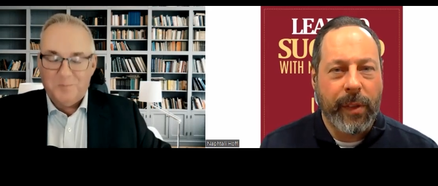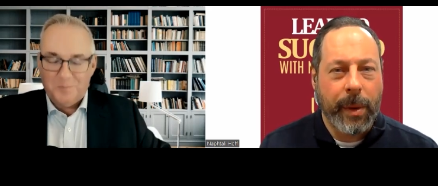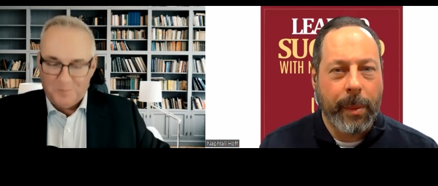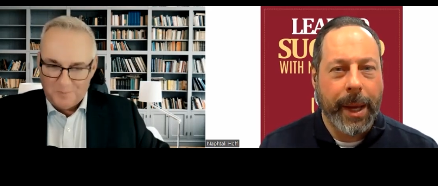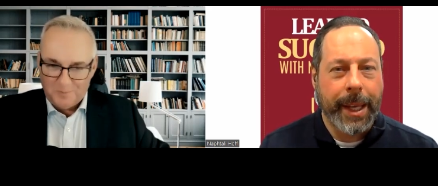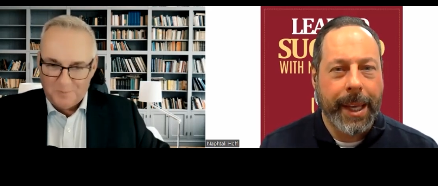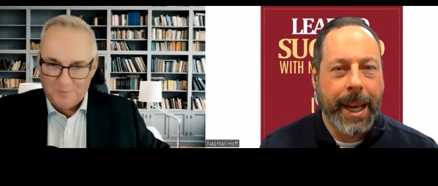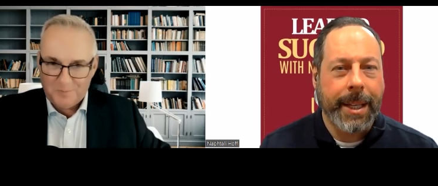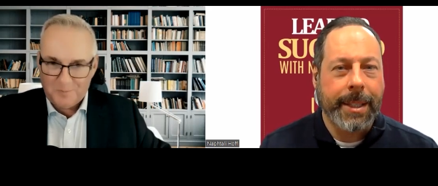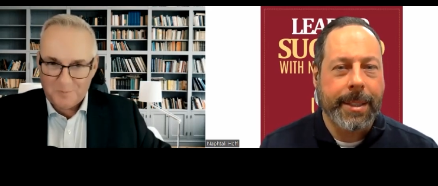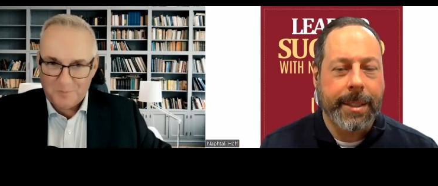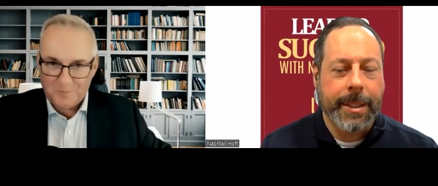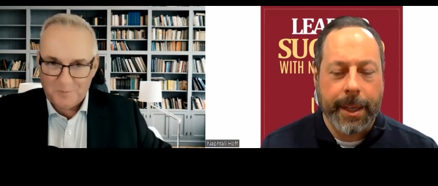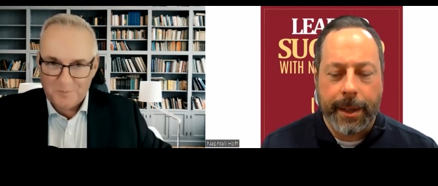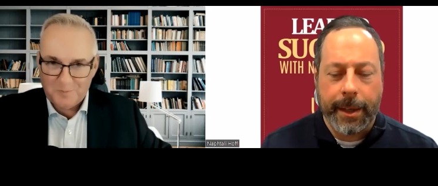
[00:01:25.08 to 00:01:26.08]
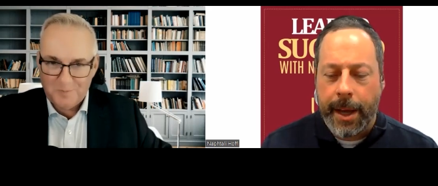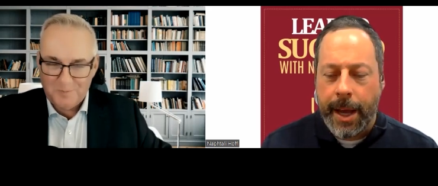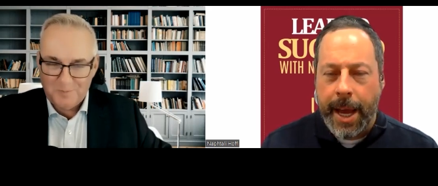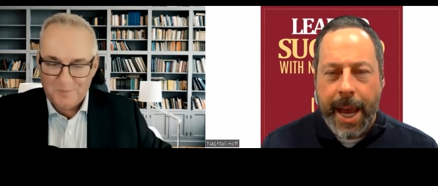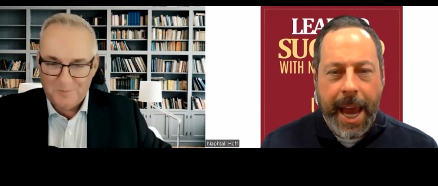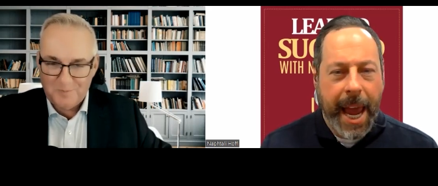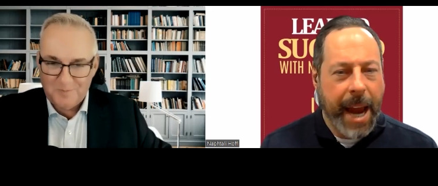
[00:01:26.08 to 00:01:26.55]
Speaker 1: from my guests and
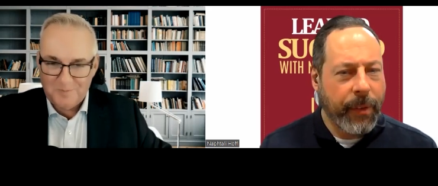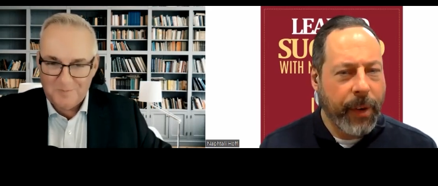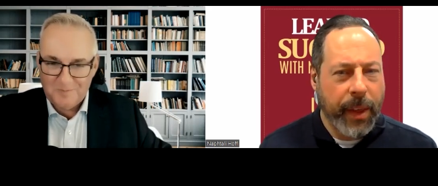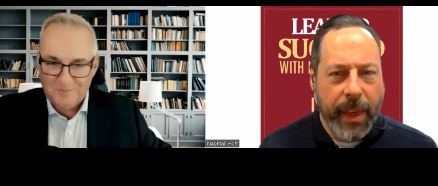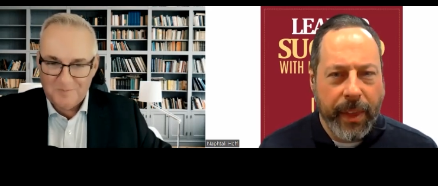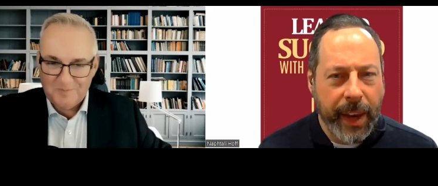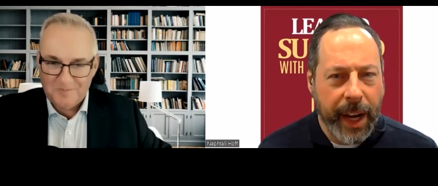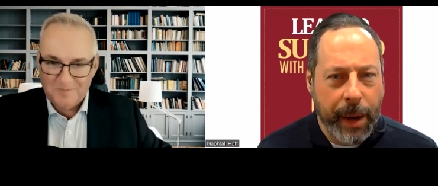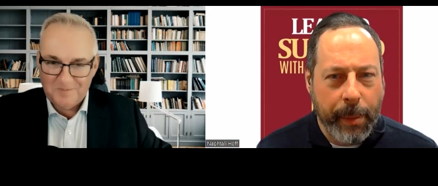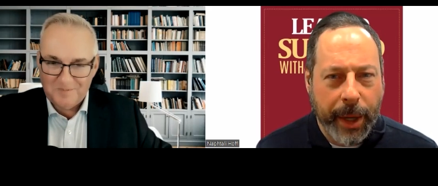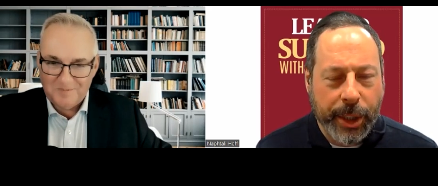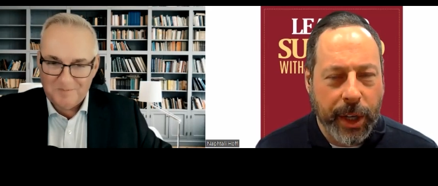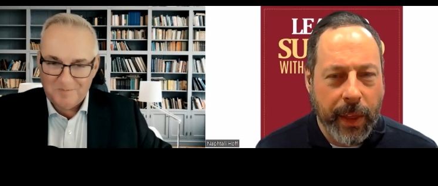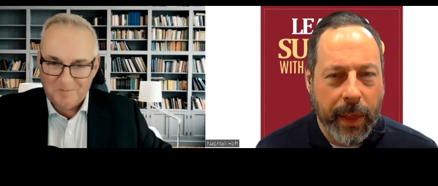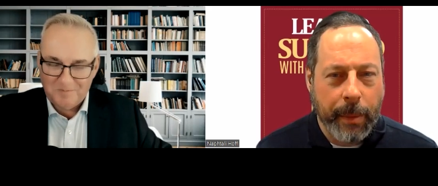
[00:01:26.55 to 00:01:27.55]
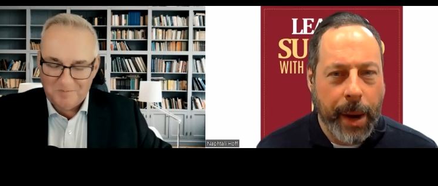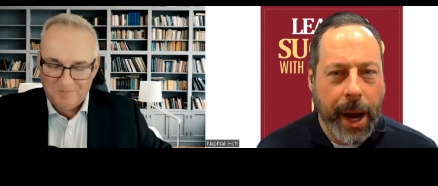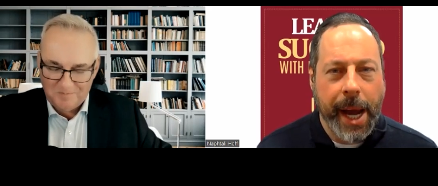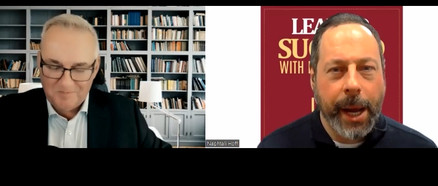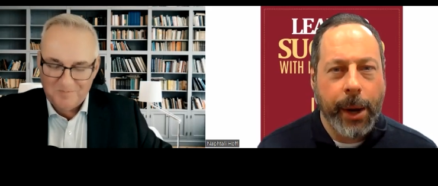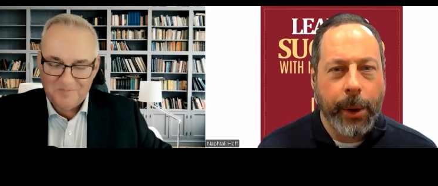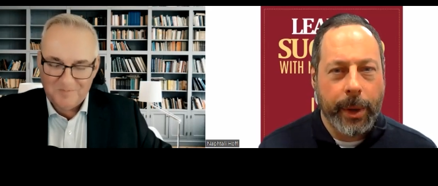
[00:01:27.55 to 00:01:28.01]
everything that I mentioned in the
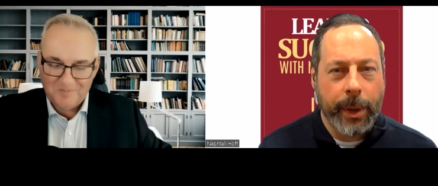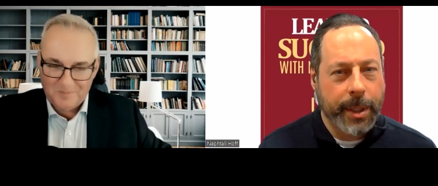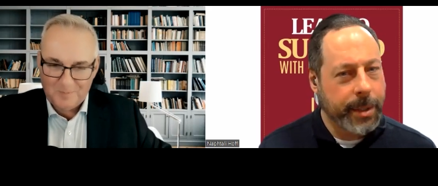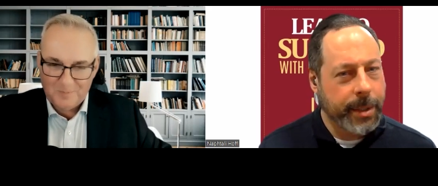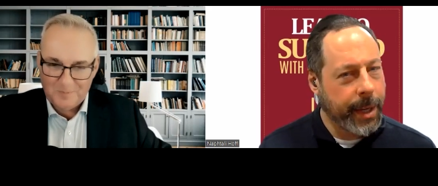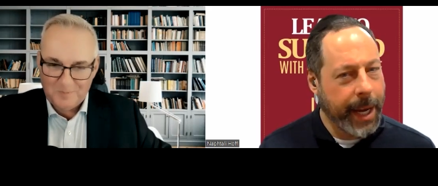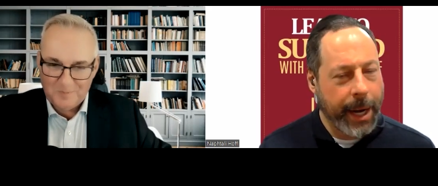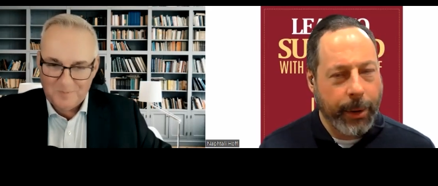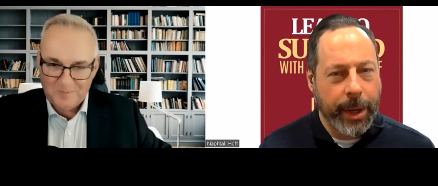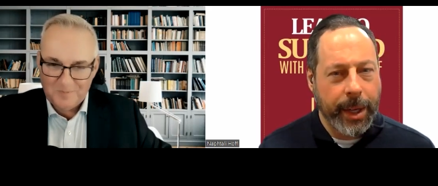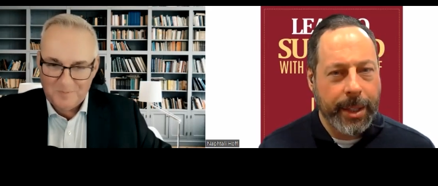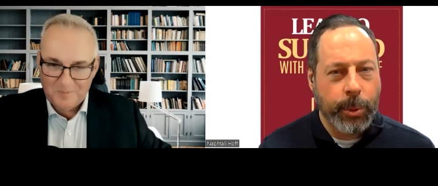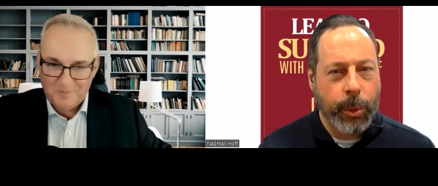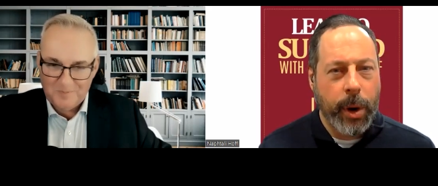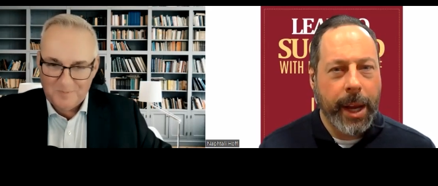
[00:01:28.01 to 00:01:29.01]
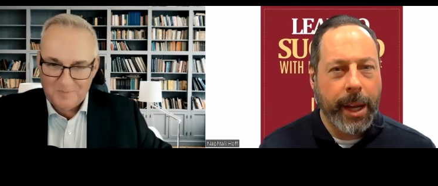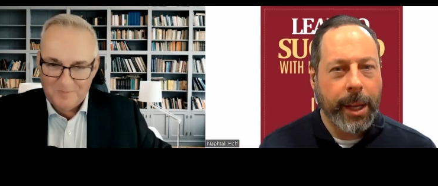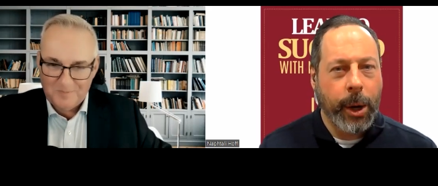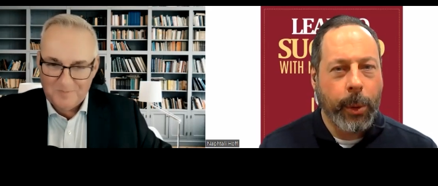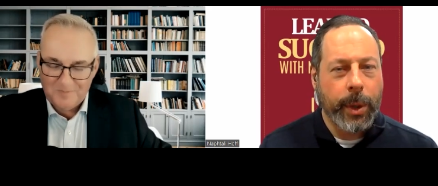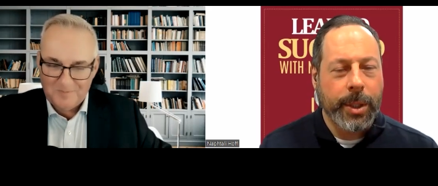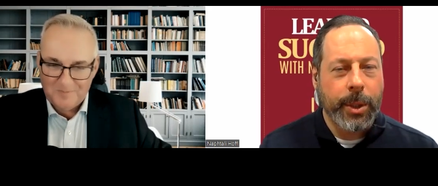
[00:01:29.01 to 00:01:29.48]
bio is areas where I
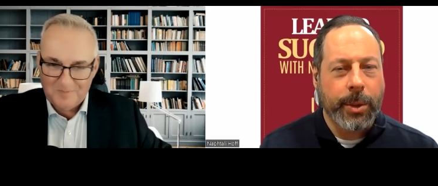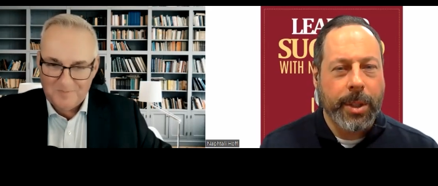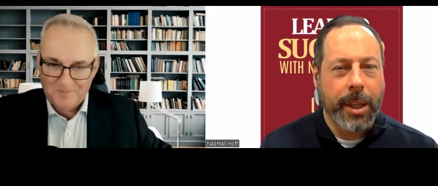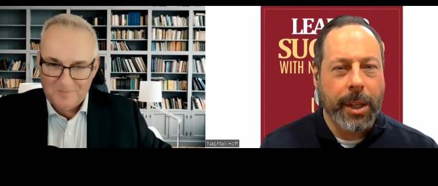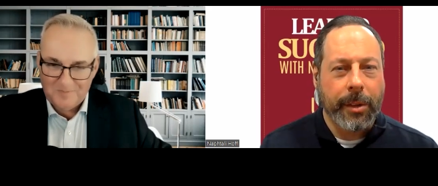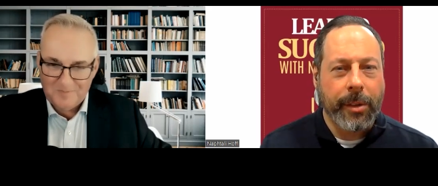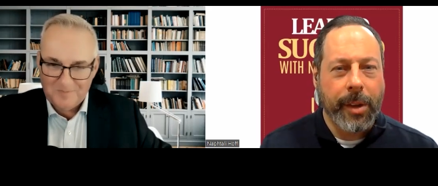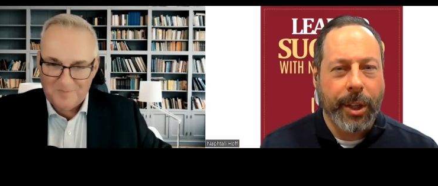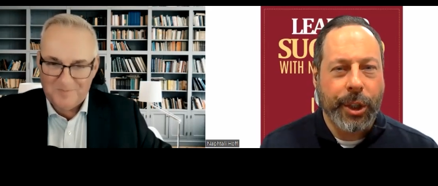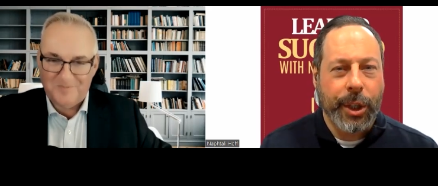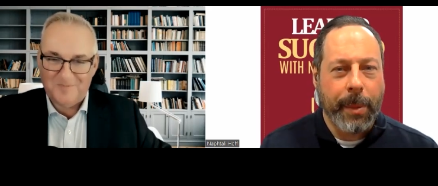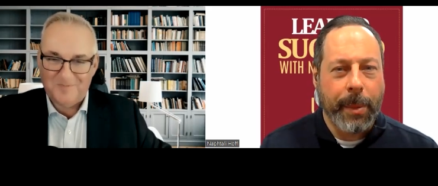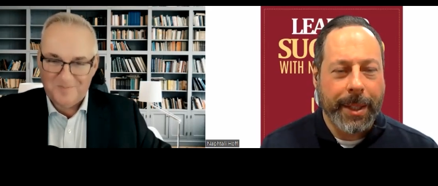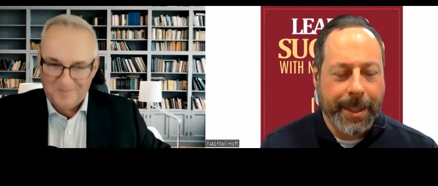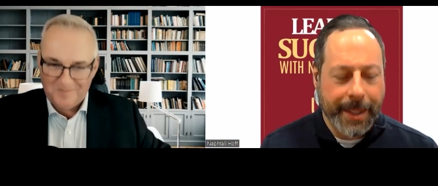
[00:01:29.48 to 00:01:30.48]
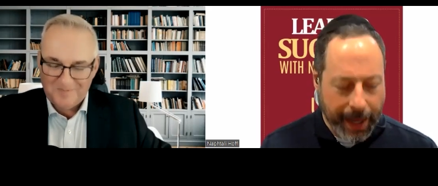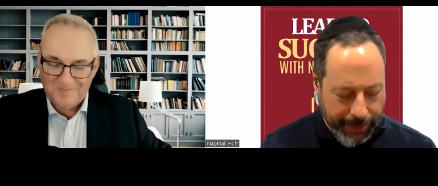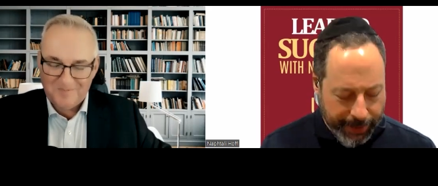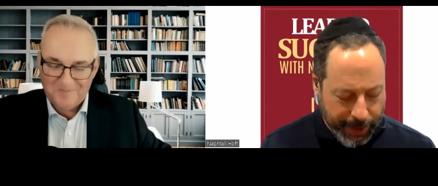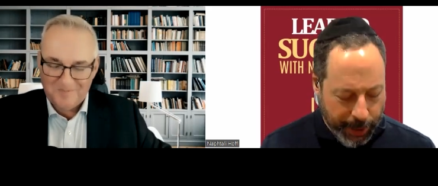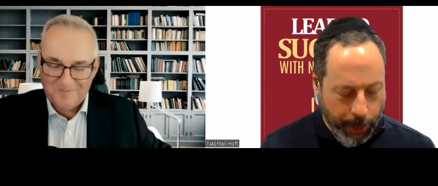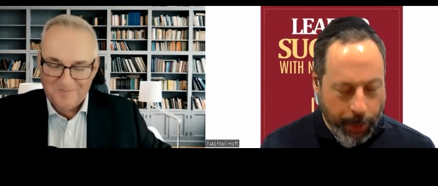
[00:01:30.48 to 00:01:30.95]
could always use a little touch up
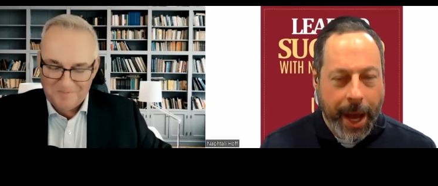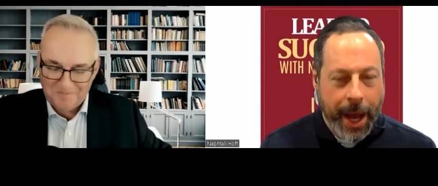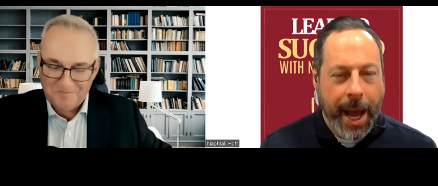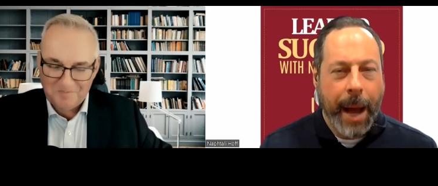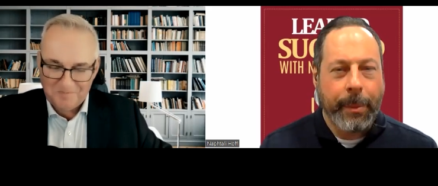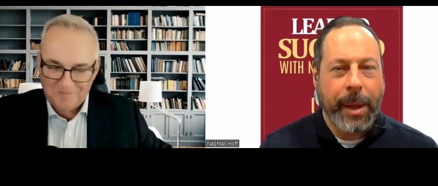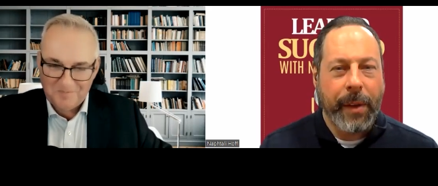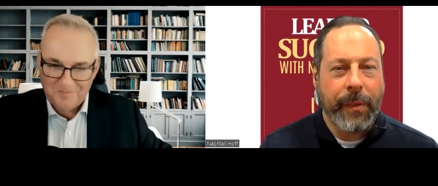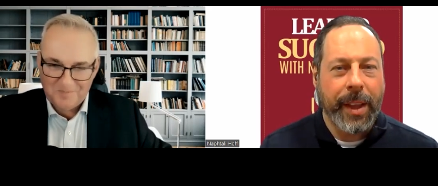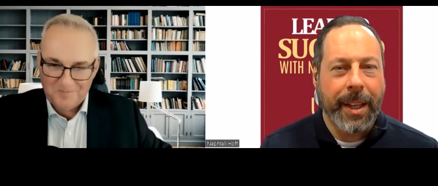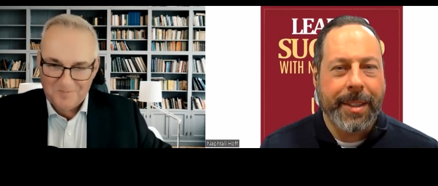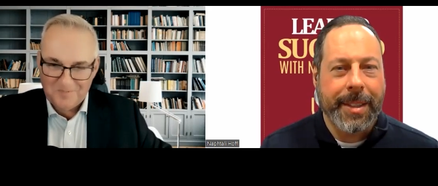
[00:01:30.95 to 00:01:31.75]
myself. So I'm definitely